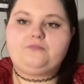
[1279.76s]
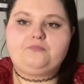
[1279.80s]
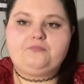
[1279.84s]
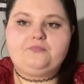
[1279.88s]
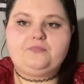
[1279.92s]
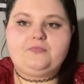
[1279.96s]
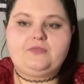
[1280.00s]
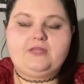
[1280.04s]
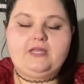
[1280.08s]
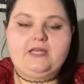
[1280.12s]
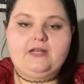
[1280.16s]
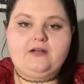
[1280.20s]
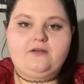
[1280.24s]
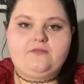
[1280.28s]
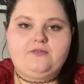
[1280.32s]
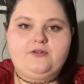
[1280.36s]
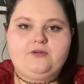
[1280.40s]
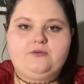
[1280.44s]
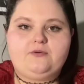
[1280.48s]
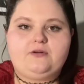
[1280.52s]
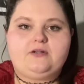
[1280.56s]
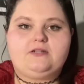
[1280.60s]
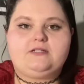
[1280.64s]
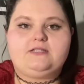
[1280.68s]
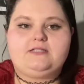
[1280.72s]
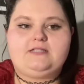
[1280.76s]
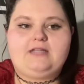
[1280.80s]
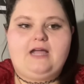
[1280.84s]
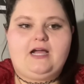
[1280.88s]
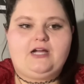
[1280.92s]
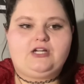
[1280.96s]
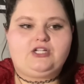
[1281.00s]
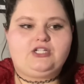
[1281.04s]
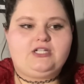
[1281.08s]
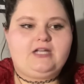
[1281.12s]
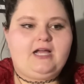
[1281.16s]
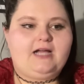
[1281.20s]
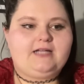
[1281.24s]
the interviewers
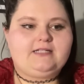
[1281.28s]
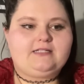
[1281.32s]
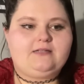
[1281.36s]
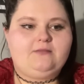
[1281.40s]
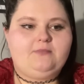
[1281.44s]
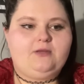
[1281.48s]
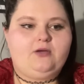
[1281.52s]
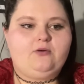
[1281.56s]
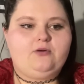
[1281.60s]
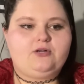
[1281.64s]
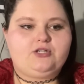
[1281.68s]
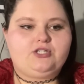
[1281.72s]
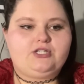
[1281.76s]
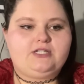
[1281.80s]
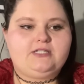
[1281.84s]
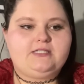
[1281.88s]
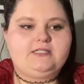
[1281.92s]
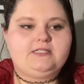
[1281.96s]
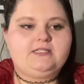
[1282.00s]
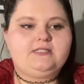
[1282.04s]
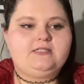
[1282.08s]
actually asking me questions.